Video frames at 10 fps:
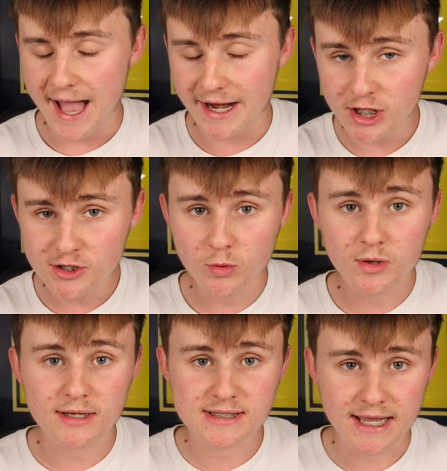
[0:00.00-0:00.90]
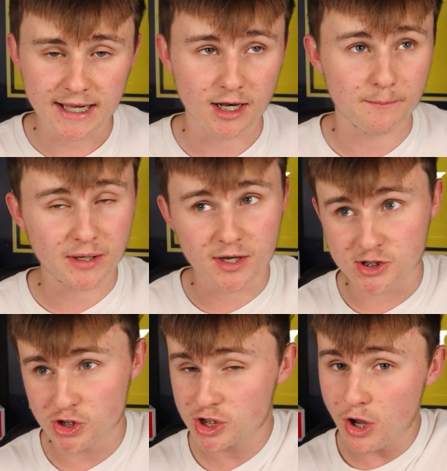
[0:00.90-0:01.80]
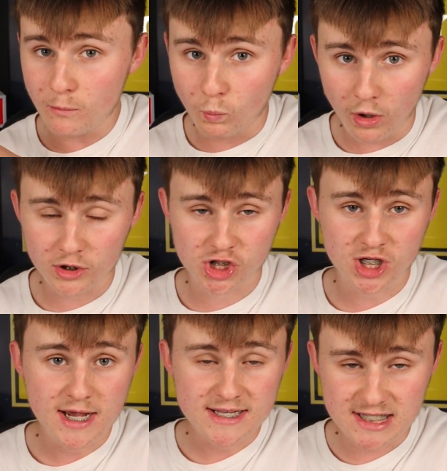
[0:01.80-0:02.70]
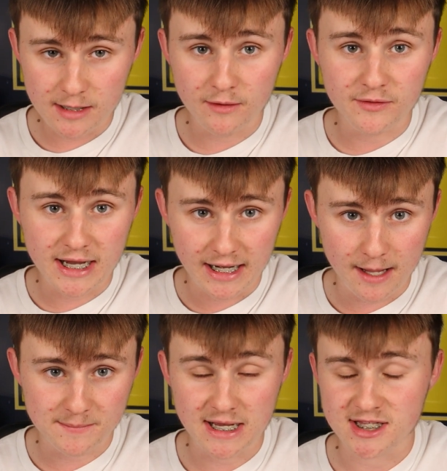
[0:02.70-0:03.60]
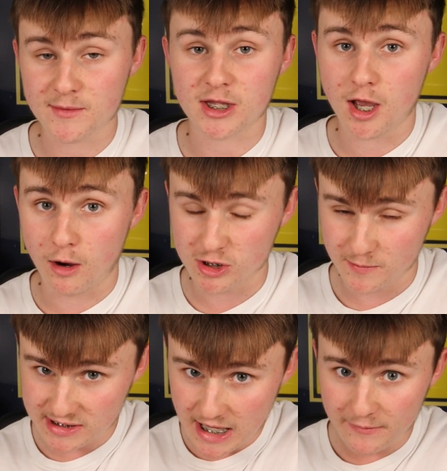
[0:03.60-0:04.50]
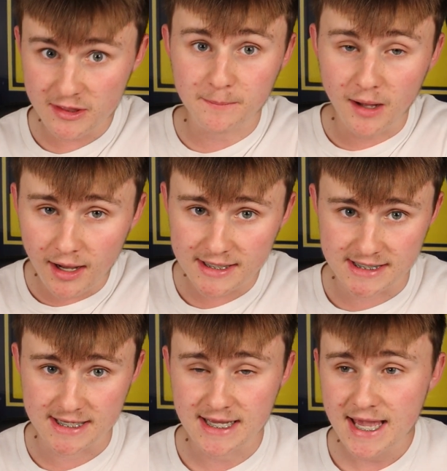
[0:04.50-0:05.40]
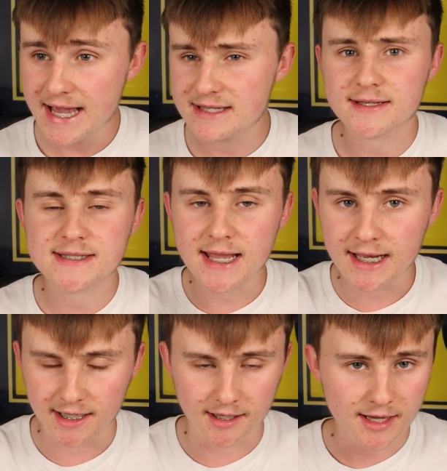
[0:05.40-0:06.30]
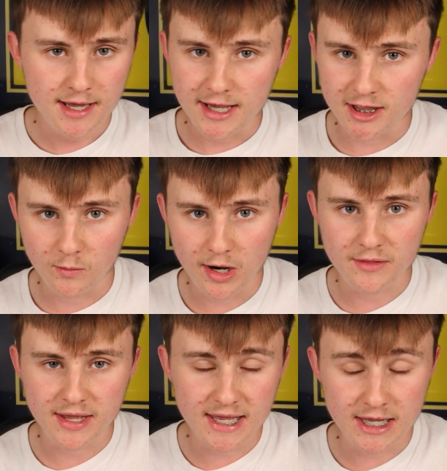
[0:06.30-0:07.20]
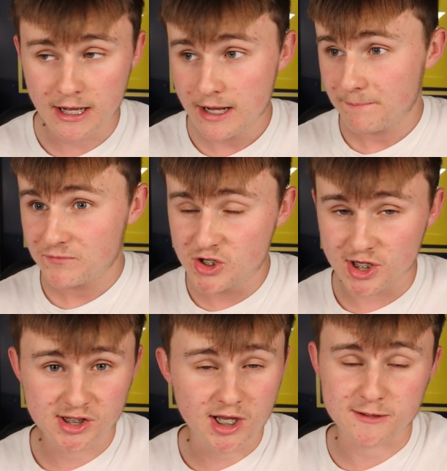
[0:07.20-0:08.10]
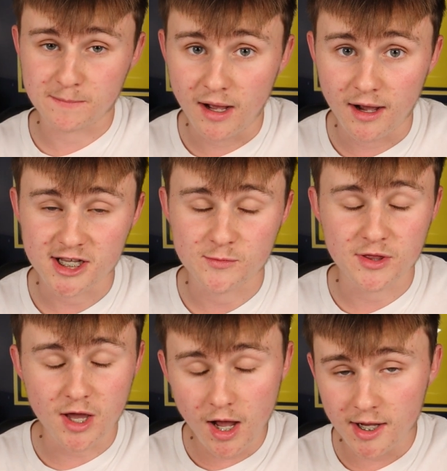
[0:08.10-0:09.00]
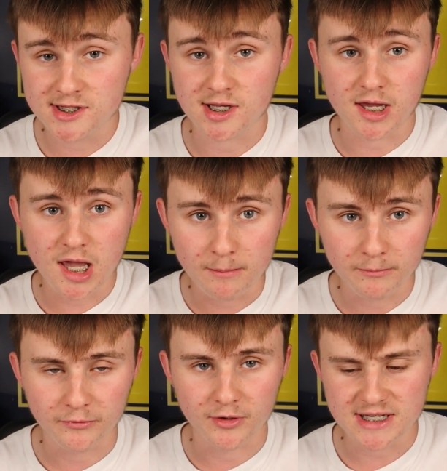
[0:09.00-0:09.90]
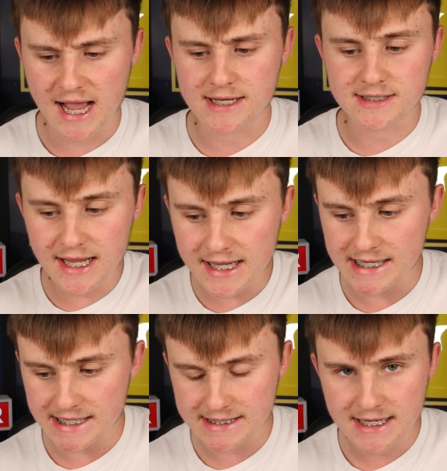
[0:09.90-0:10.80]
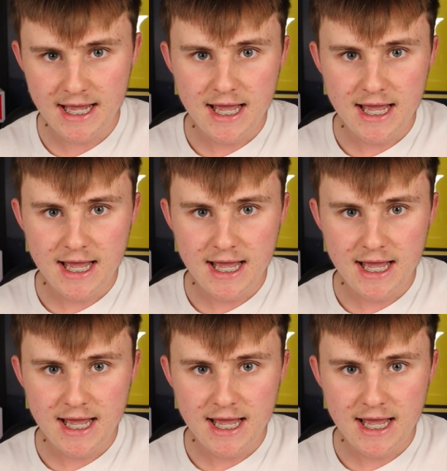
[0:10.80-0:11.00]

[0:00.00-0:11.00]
and I use the word articulate because just go and watch some of the clips and some of the goals, but definitely the passes. He's articulate in the way that he just does pass with utter comfort and ease,